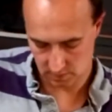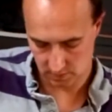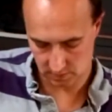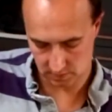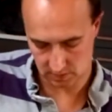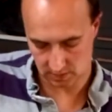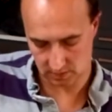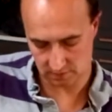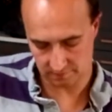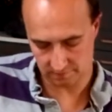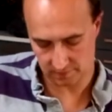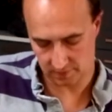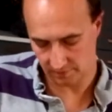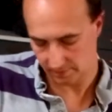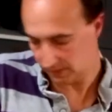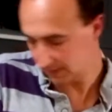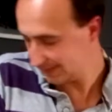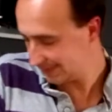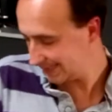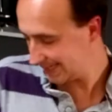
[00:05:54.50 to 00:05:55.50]
another 5,
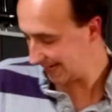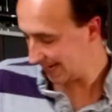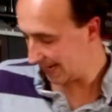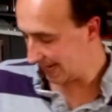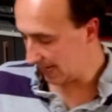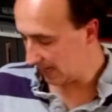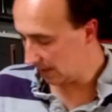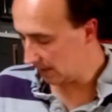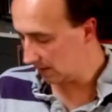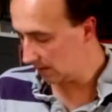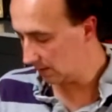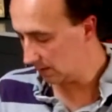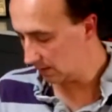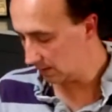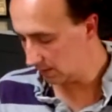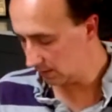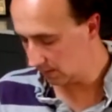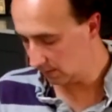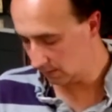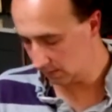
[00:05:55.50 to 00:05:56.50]
that's 10,
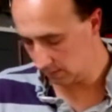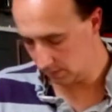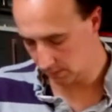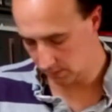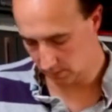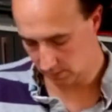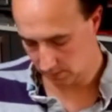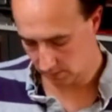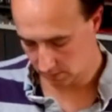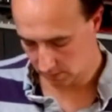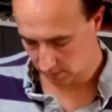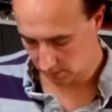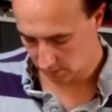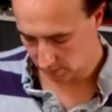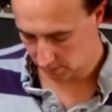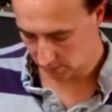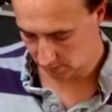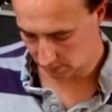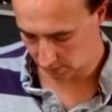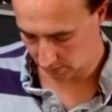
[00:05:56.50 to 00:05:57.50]

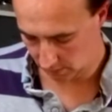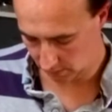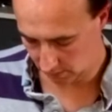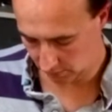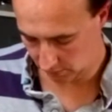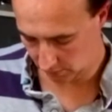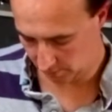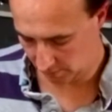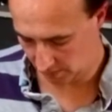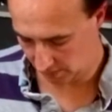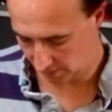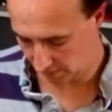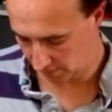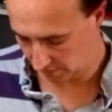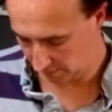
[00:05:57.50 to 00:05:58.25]
and I've got my